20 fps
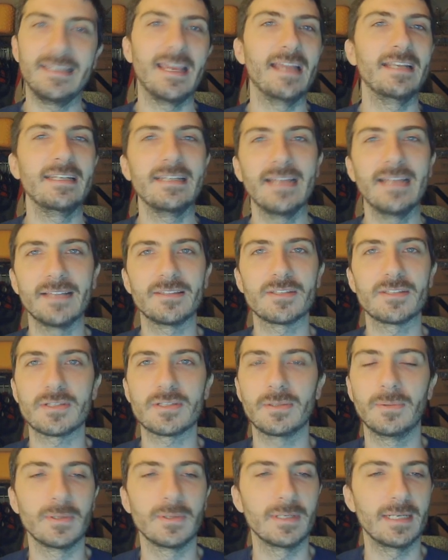end he got the
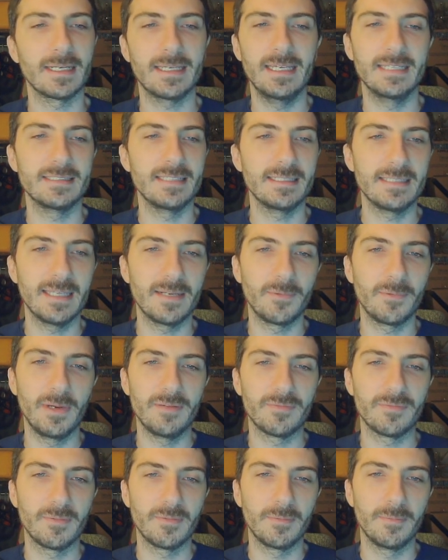score, and I can't take that away
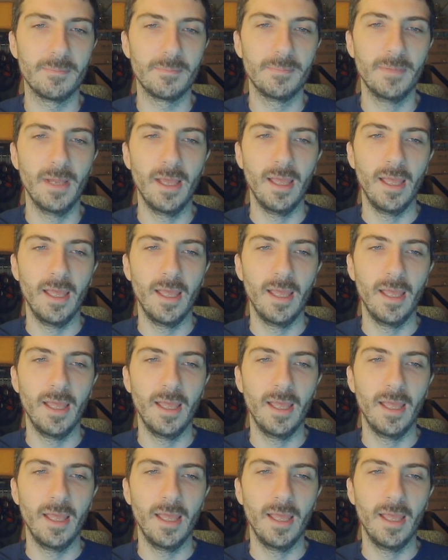from him.